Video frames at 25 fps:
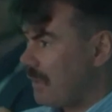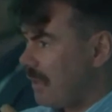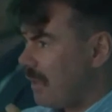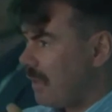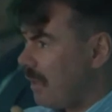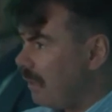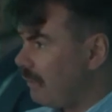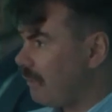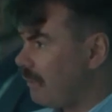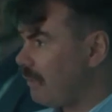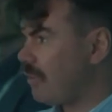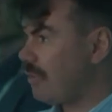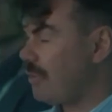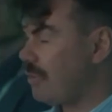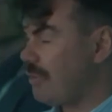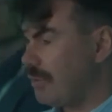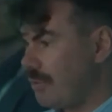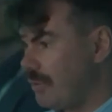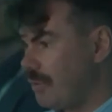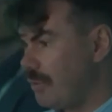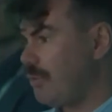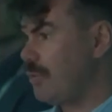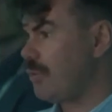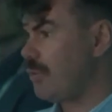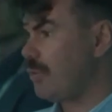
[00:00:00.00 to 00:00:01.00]
a cultural,
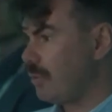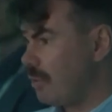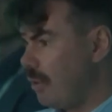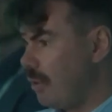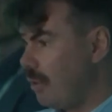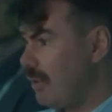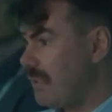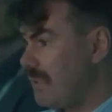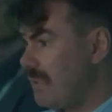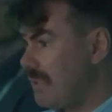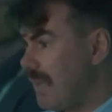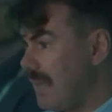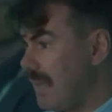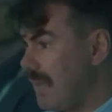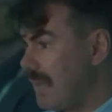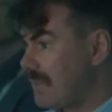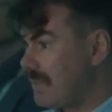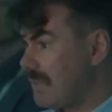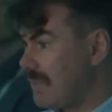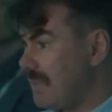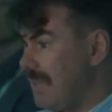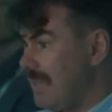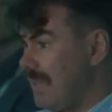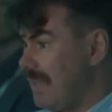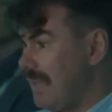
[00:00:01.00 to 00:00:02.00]
social
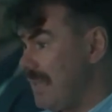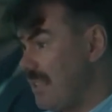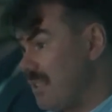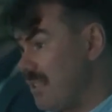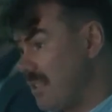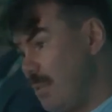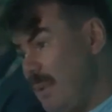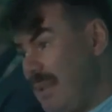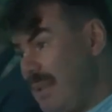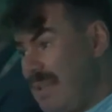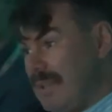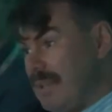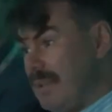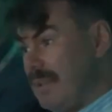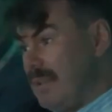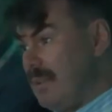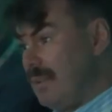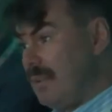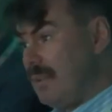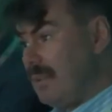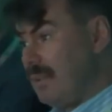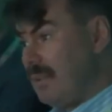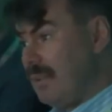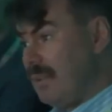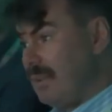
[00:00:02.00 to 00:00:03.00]
context. In Sweden,
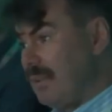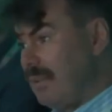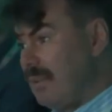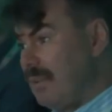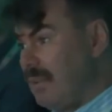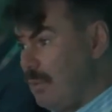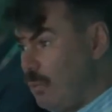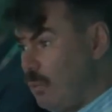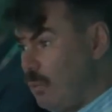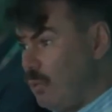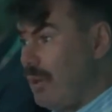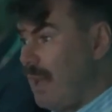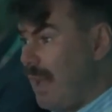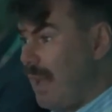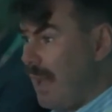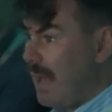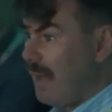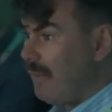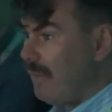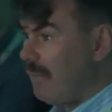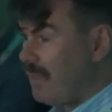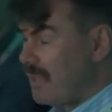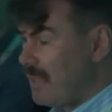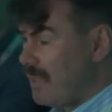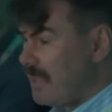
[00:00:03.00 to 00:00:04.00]
they won't
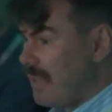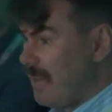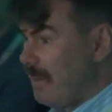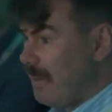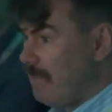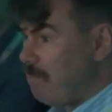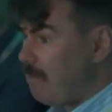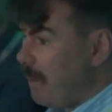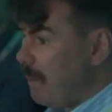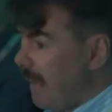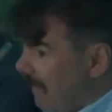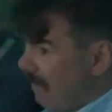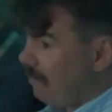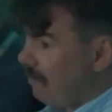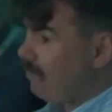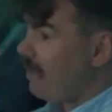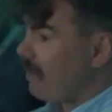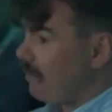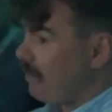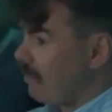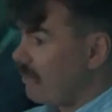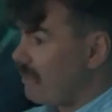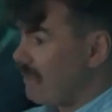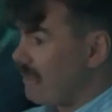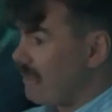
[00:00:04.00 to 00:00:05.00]
have the same background